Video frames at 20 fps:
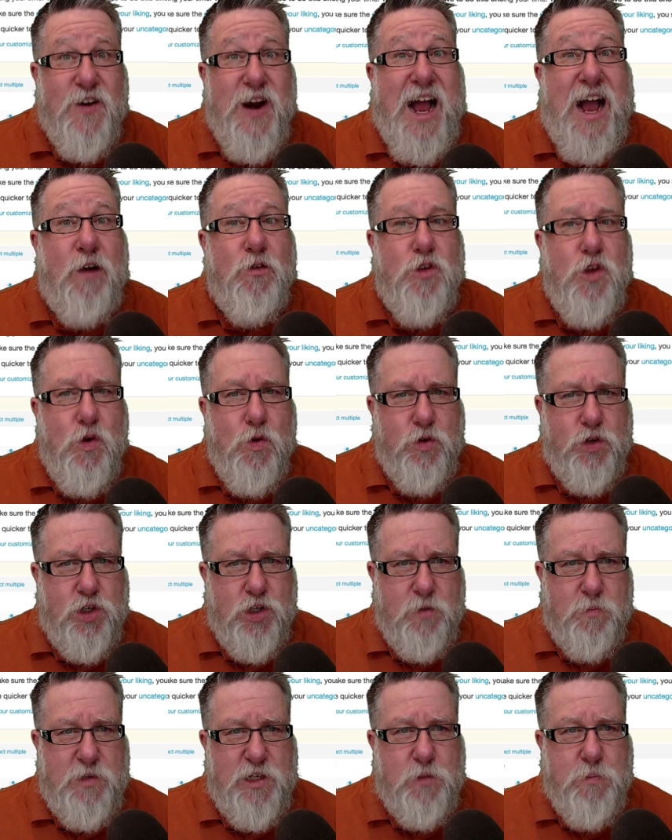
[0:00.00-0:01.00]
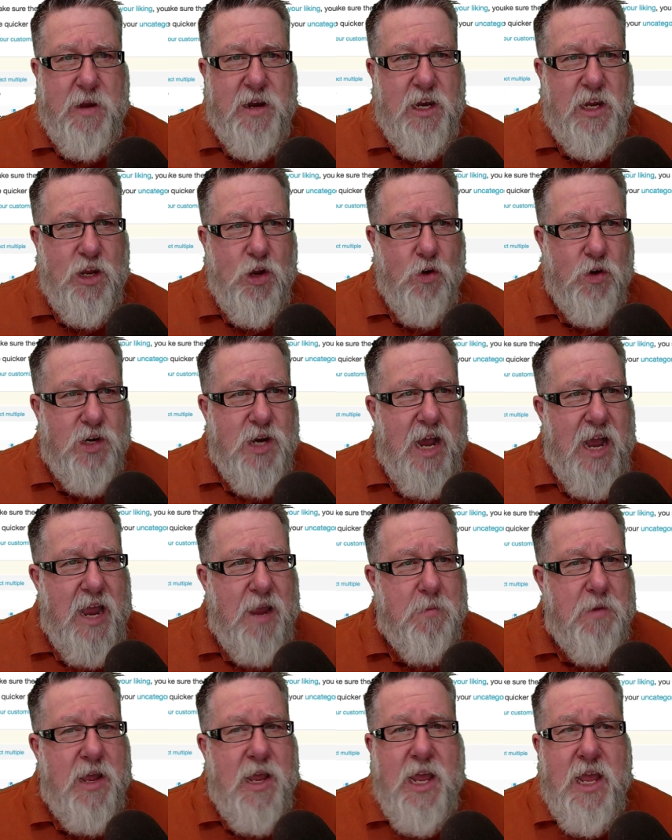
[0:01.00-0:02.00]
for how you should be spending your
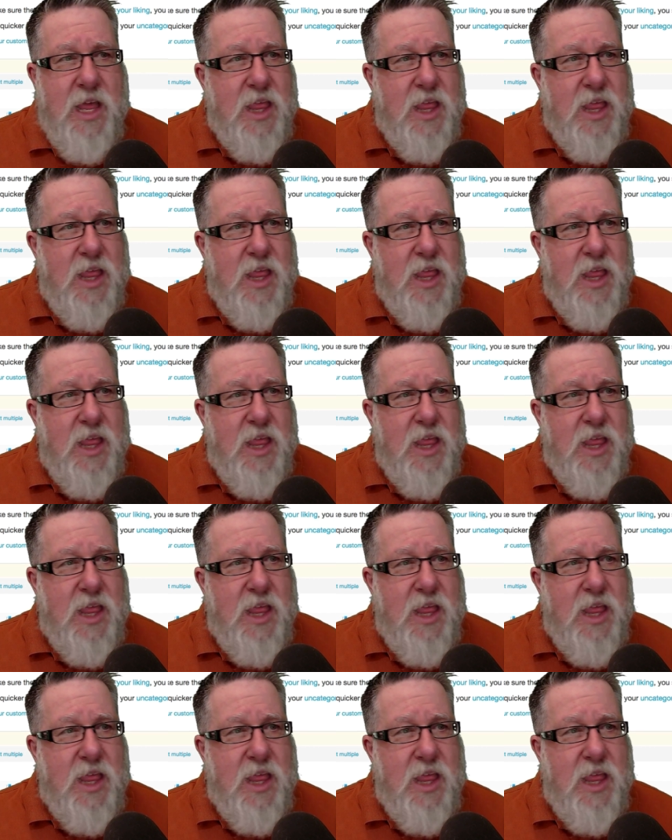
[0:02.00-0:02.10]
time.